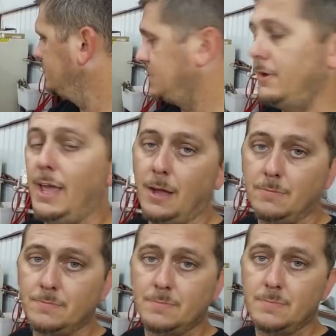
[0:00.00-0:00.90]
So yeah,
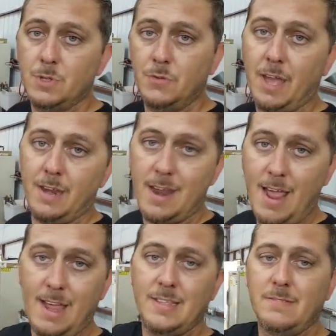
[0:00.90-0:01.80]
you've got
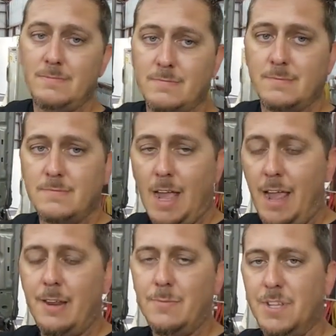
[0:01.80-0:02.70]
9
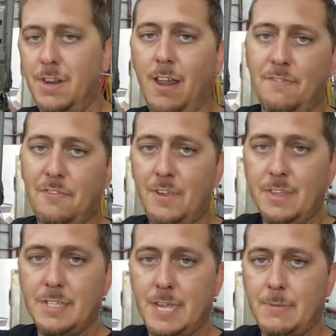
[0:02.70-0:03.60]
items that all have to fit in
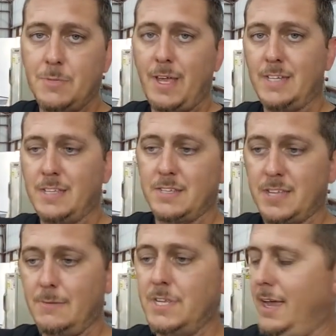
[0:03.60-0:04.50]
the same space at the
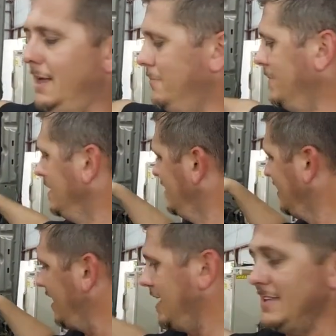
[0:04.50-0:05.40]
same time,
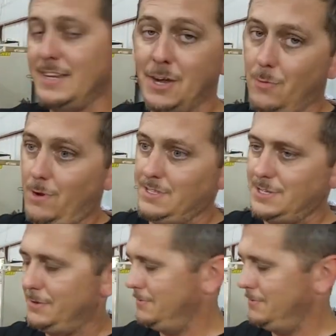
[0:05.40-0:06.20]
and they don't want to.